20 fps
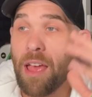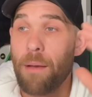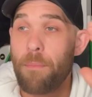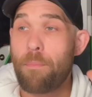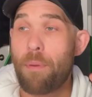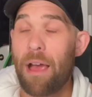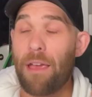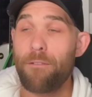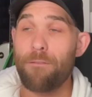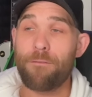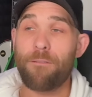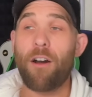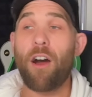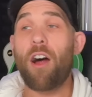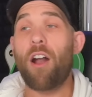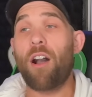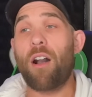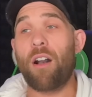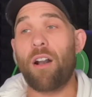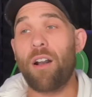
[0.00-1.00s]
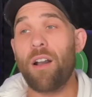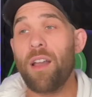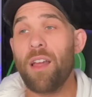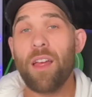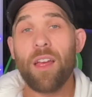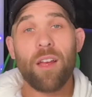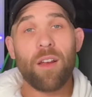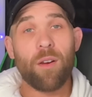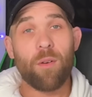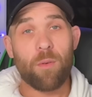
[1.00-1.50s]
by far
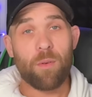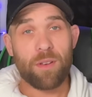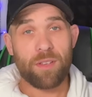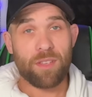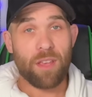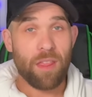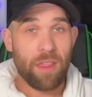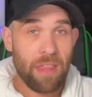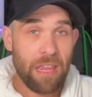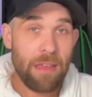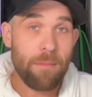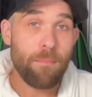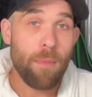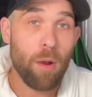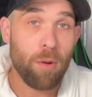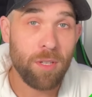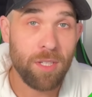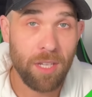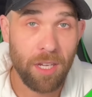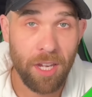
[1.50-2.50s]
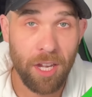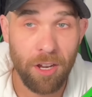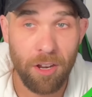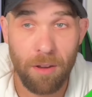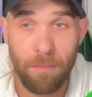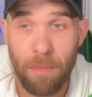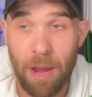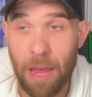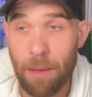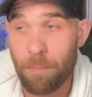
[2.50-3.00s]
was the most secure
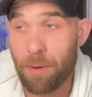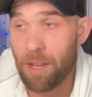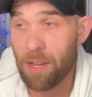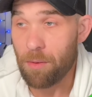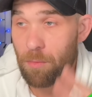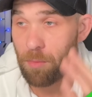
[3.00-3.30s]
in my opinion.